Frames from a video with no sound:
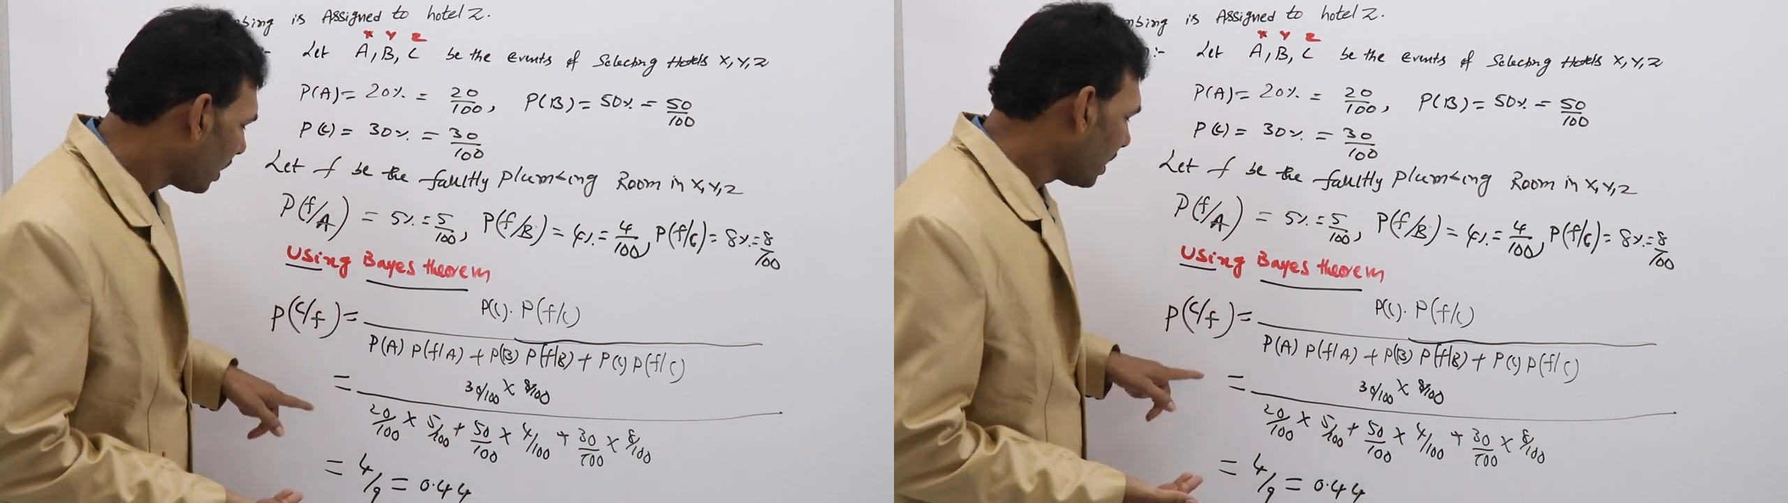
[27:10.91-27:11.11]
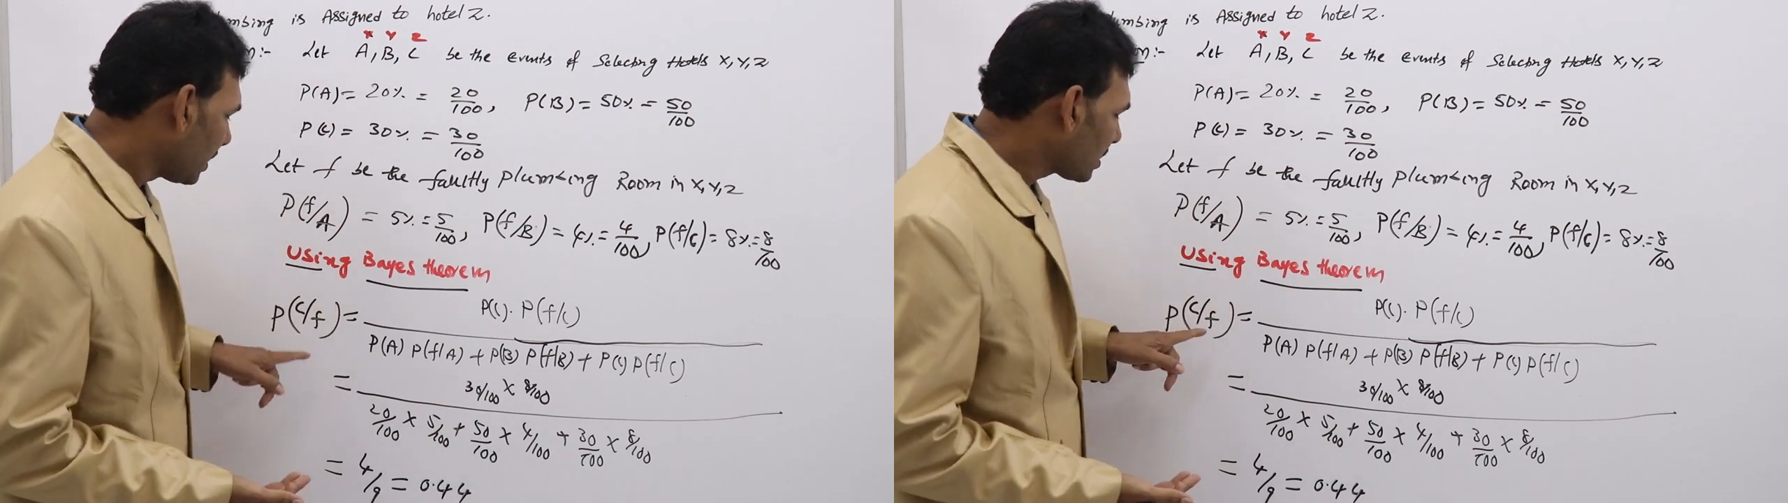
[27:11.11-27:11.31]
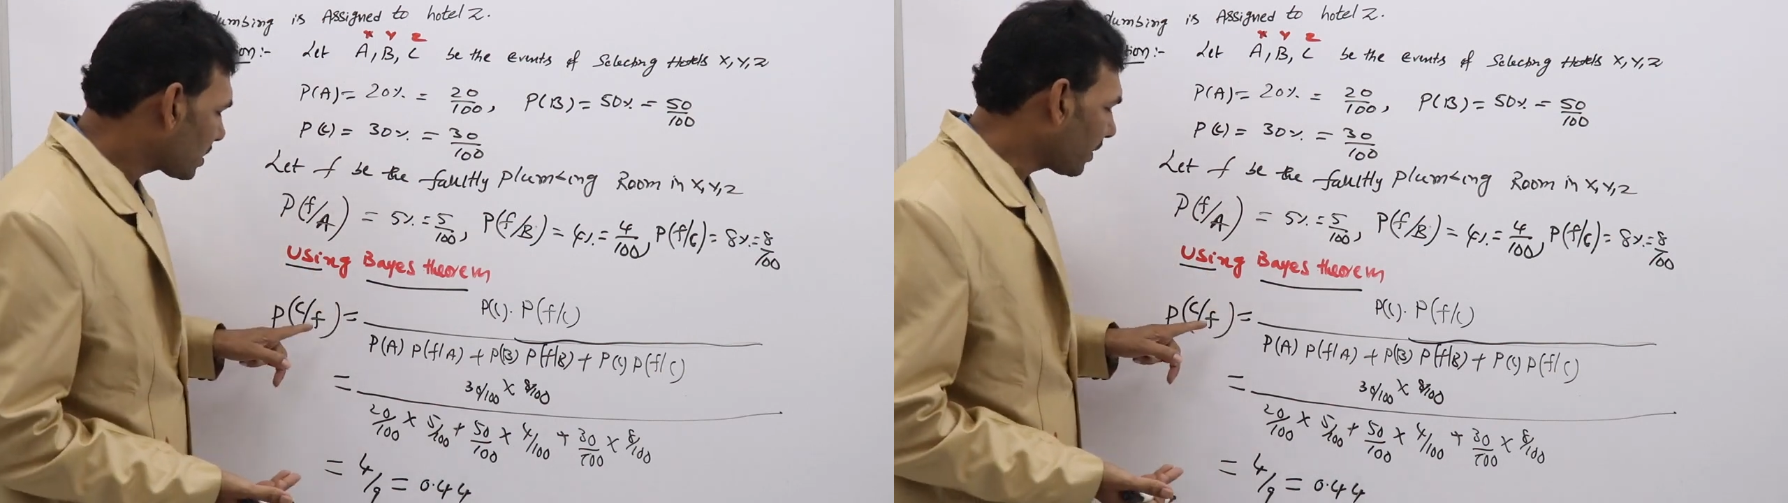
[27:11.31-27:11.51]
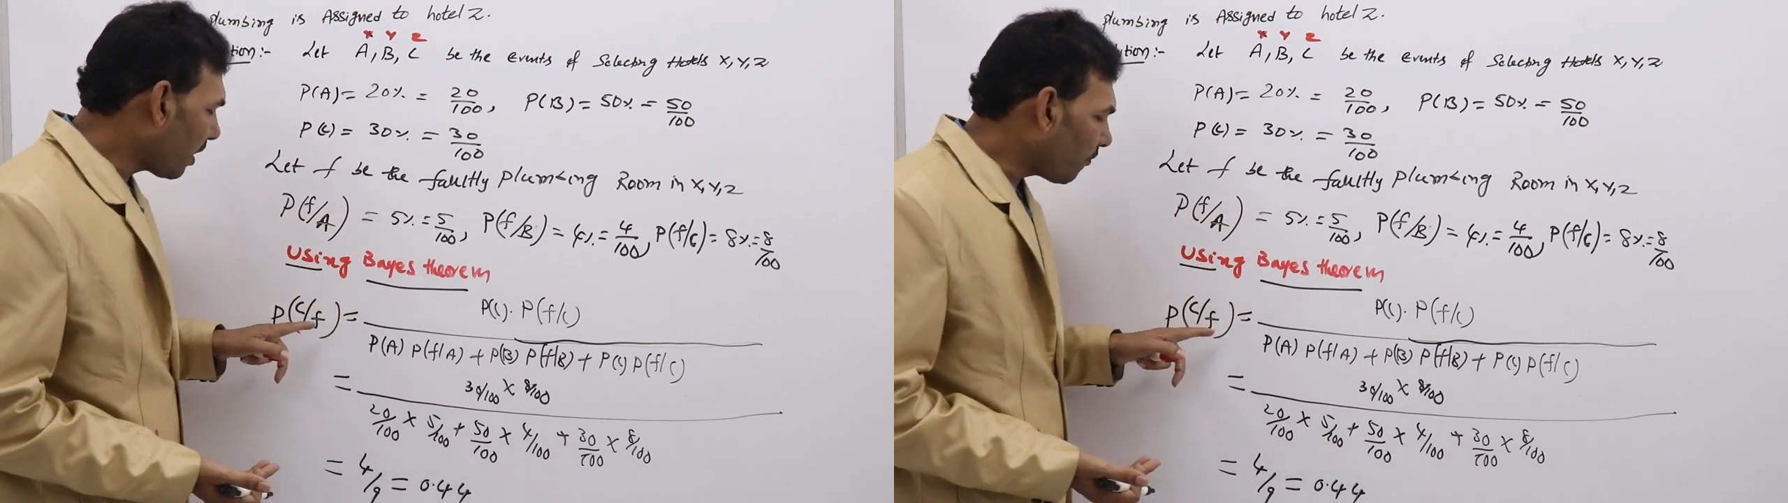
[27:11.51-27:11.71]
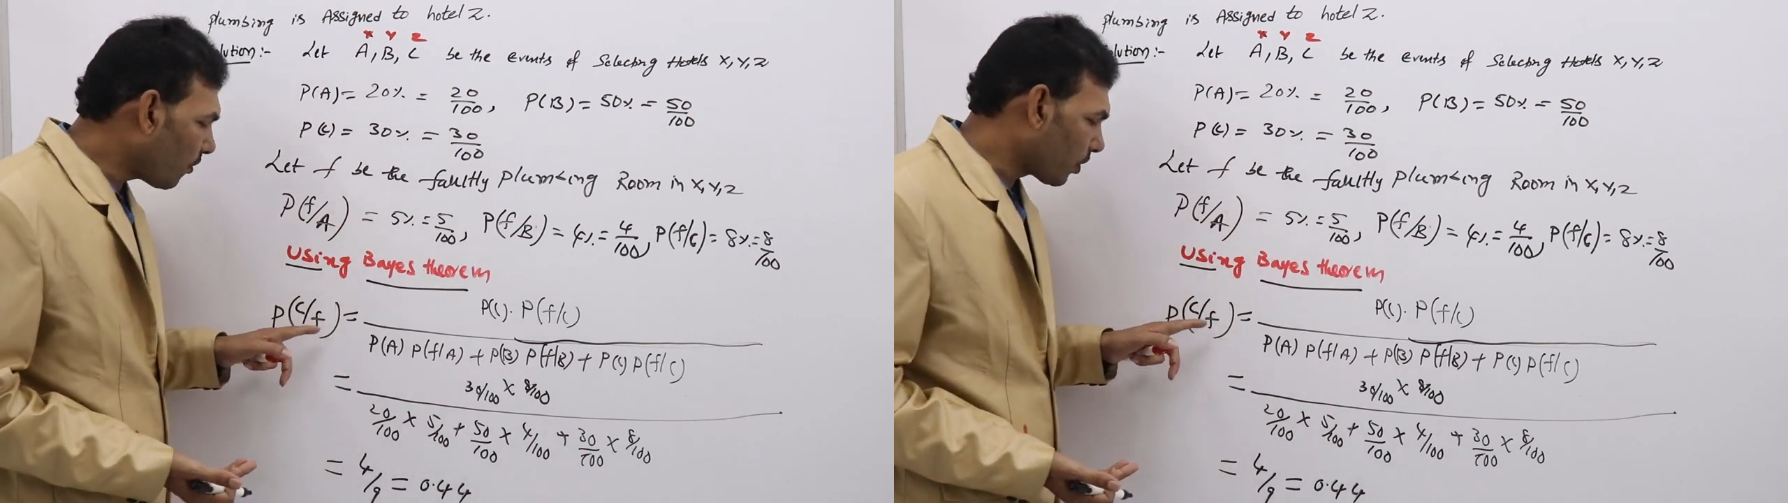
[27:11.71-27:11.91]
instead of
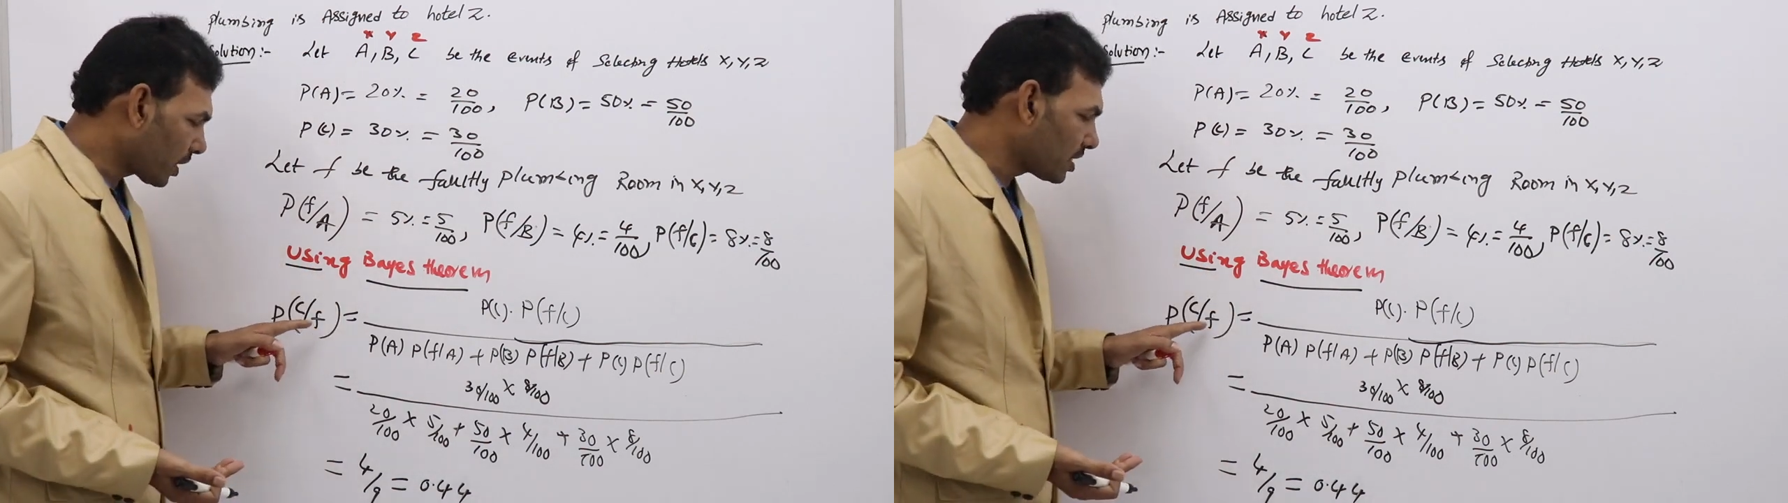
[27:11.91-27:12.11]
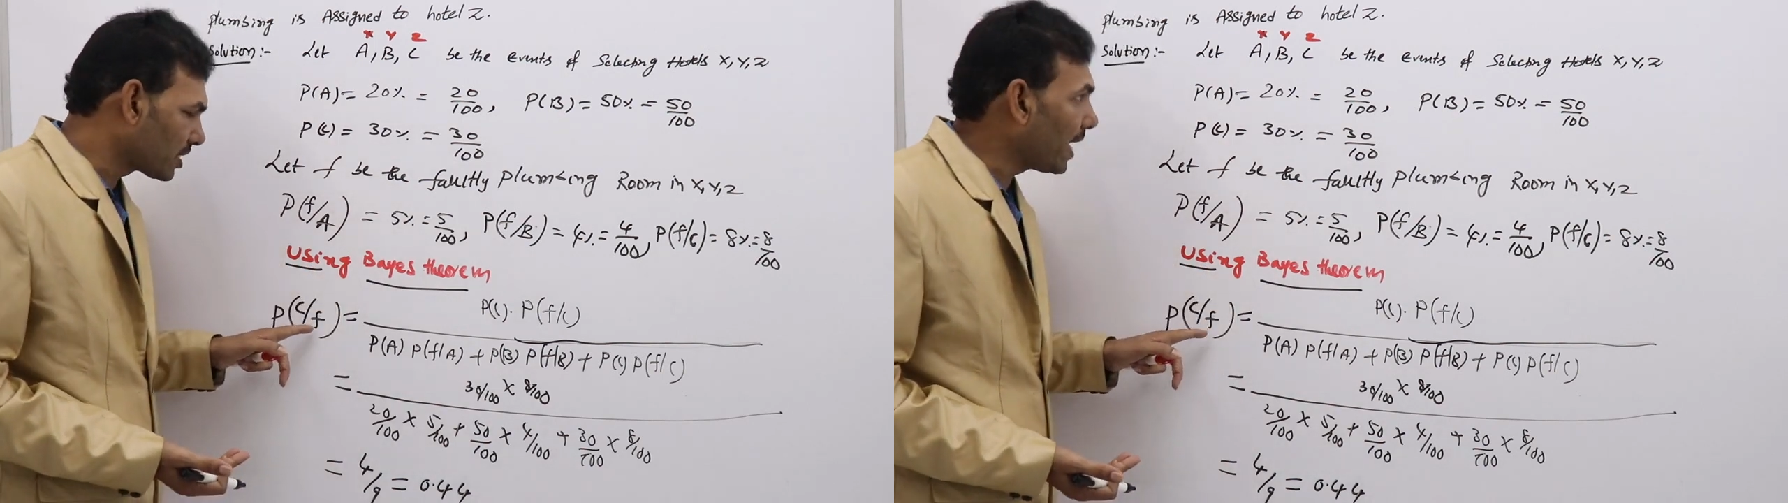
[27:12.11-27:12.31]
Hotel Z,